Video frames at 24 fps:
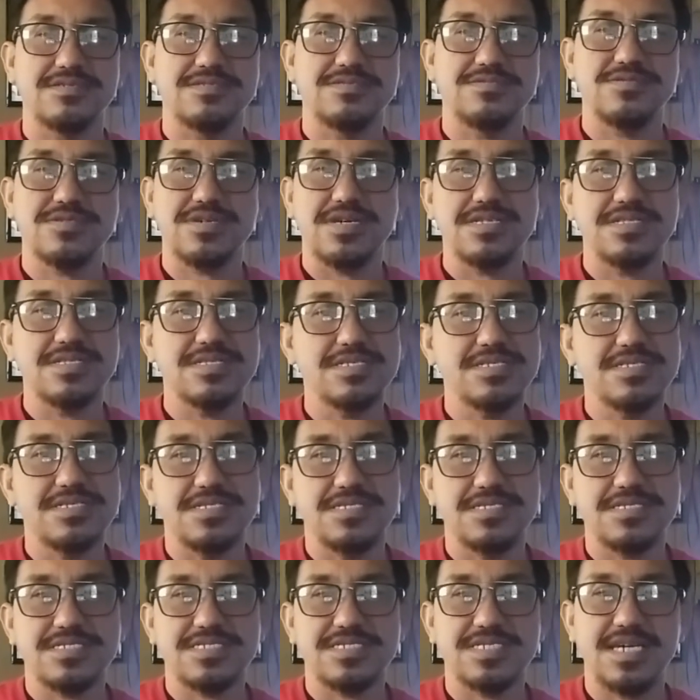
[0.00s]
you
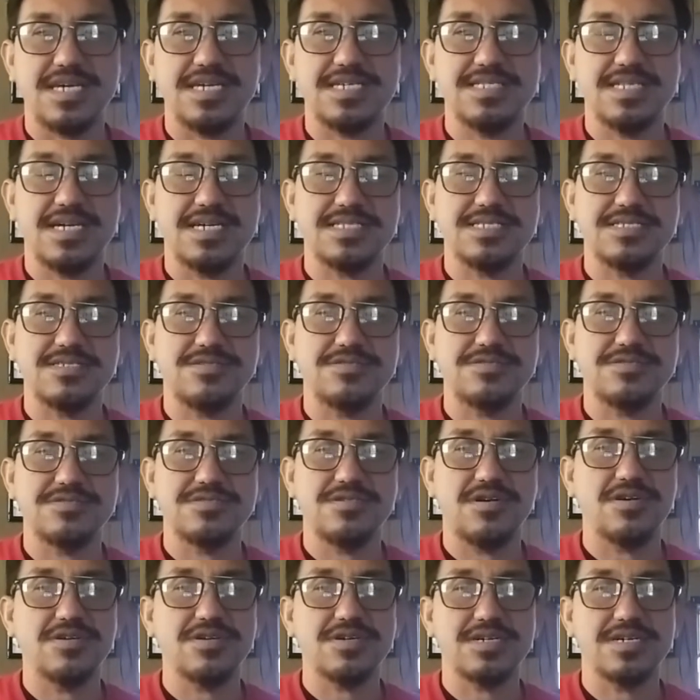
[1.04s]
can say that your
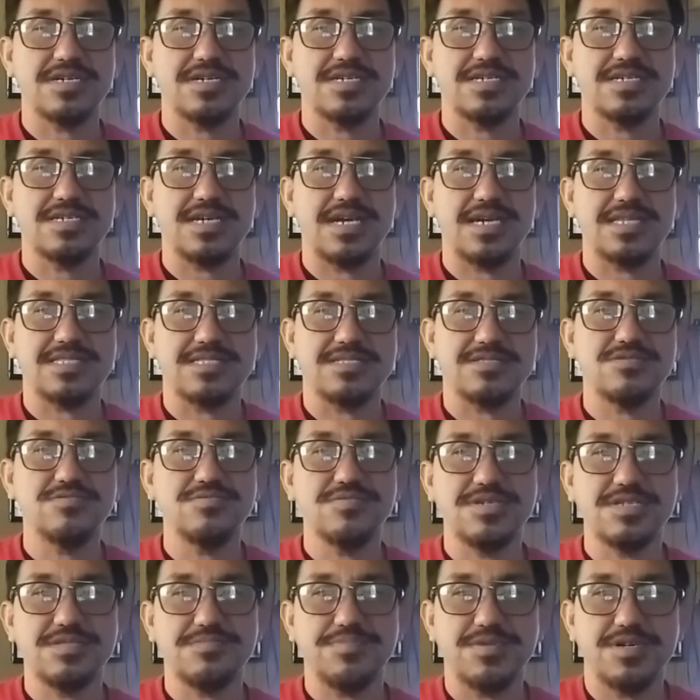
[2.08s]
dog can't
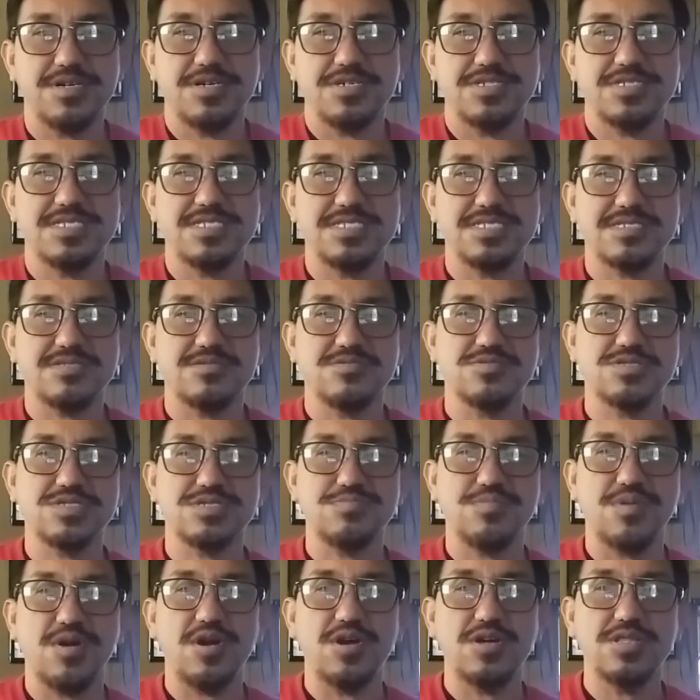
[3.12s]
do it because he's too
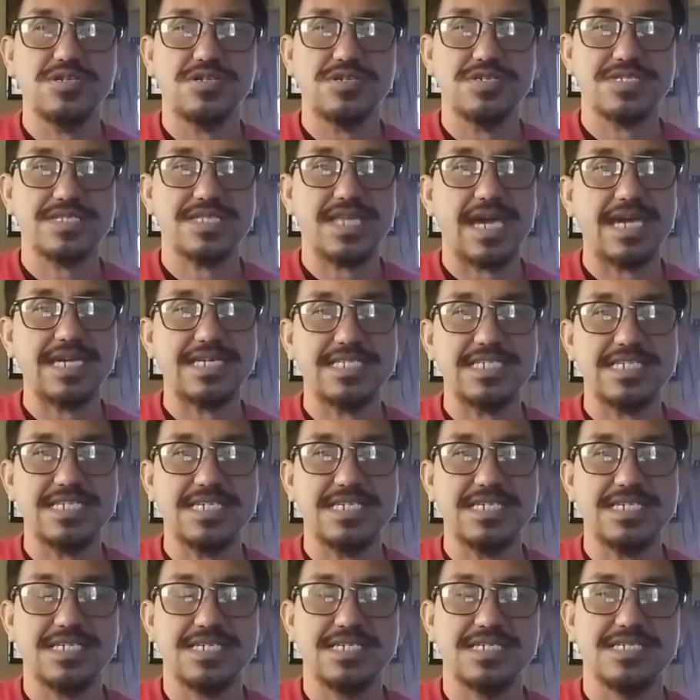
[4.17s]
small or
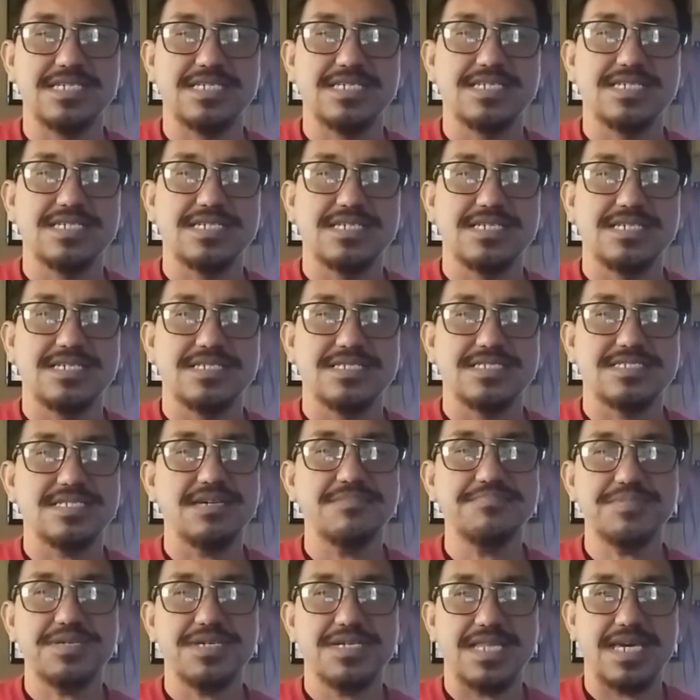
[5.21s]
tiny,
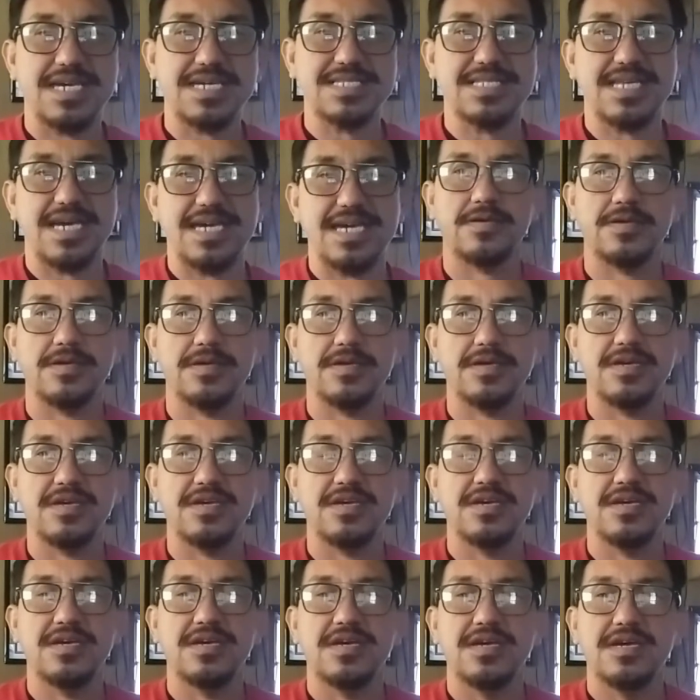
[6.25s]
something like that.
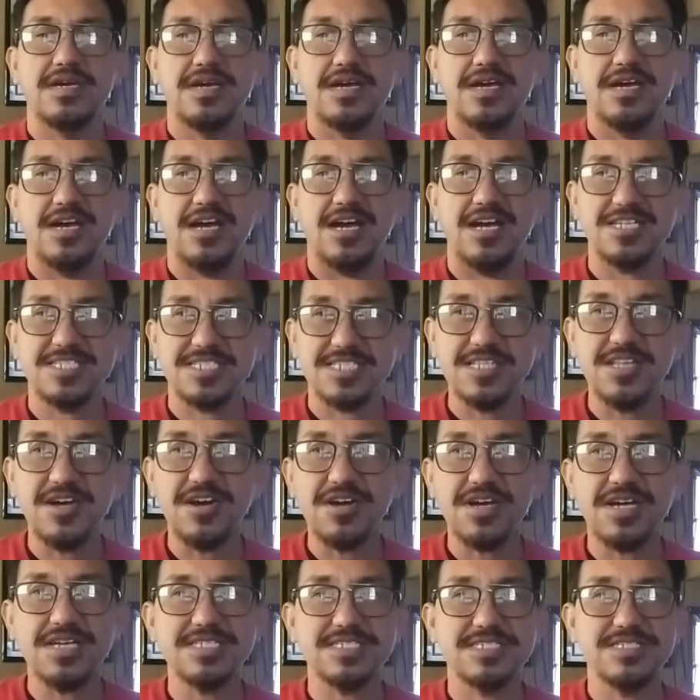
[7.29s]
As
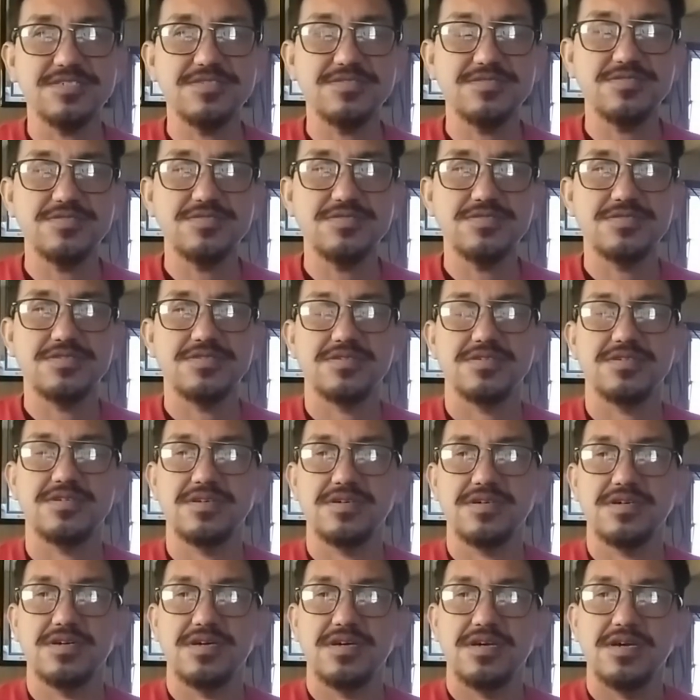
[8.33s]
long as you
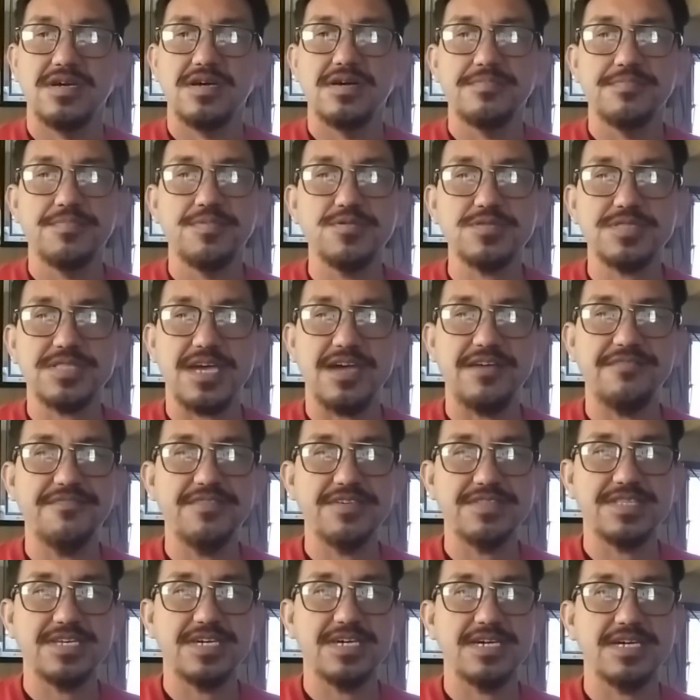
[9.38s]
put
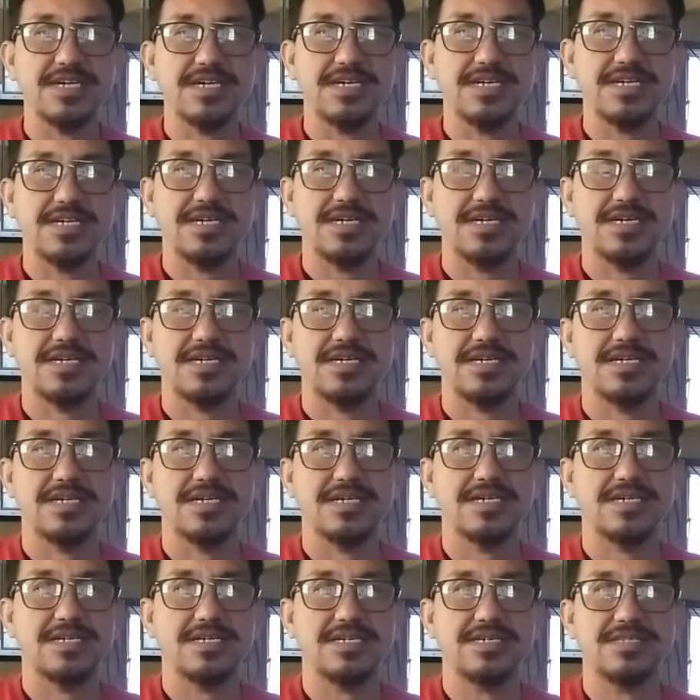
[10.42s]
everything
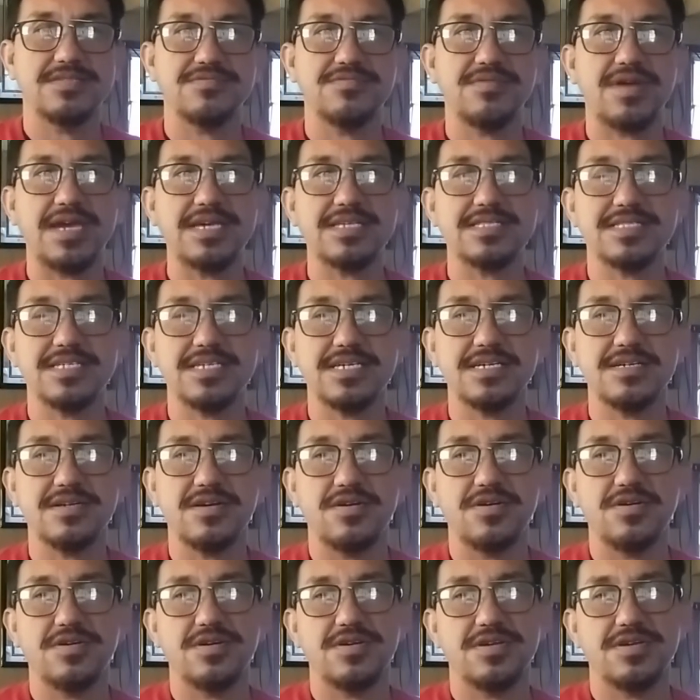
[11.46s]
in writing
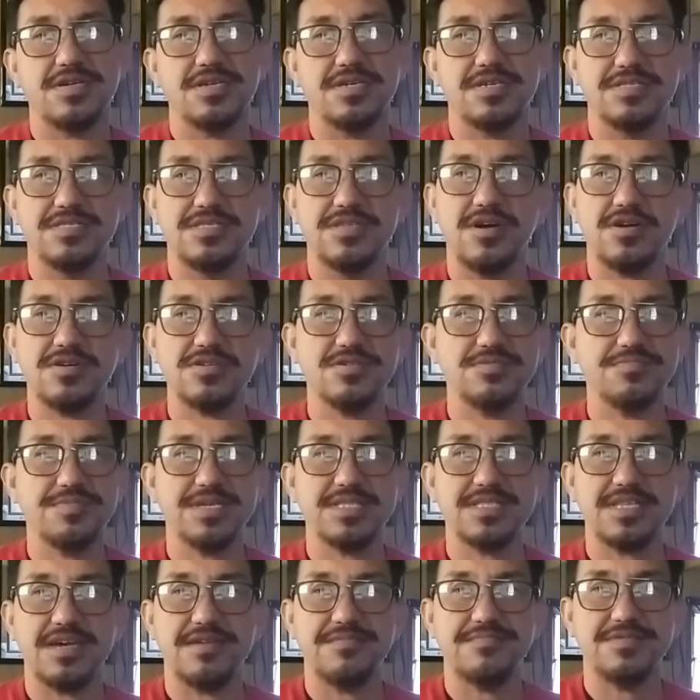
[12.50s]
or
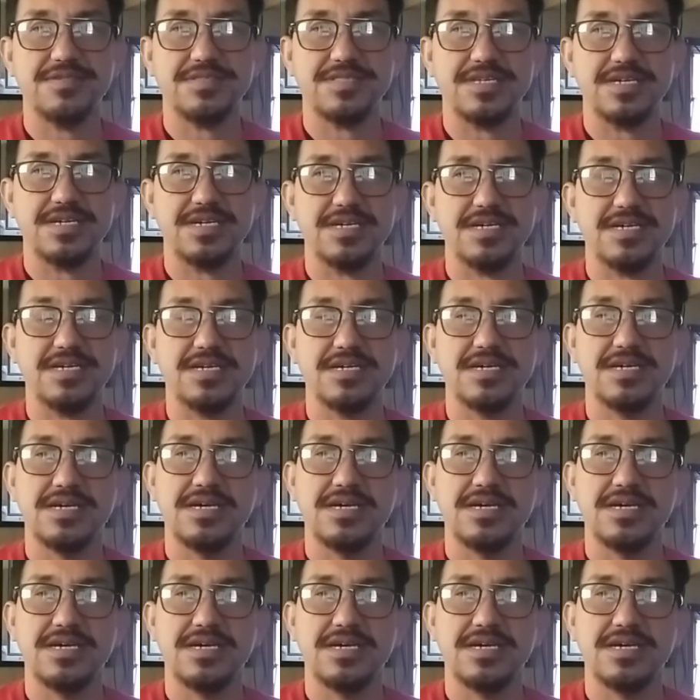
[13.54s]
document everything,